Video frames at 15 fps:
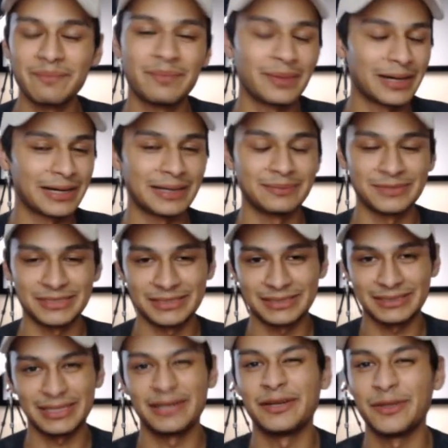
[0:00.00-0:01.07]
but I'm
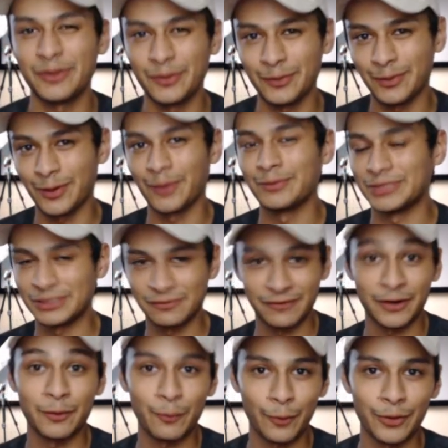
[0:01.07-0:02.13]
just letting you know, just
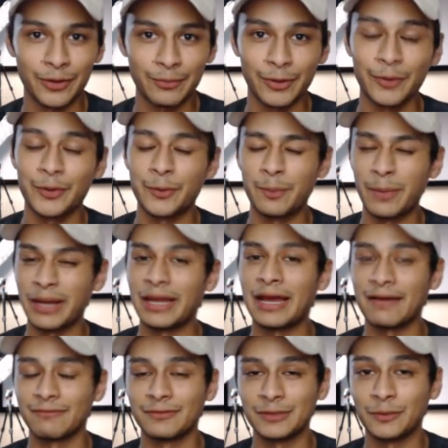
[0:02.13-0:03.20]
fair warning, bro. You might
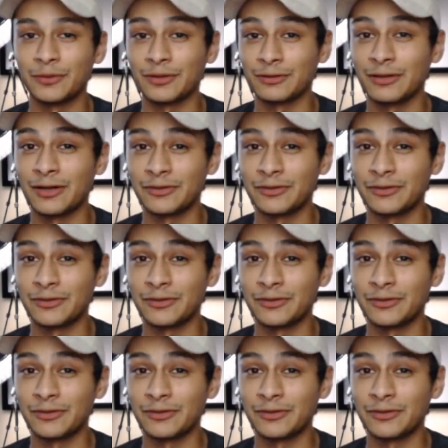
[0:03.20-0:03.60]
have to deal with a lot of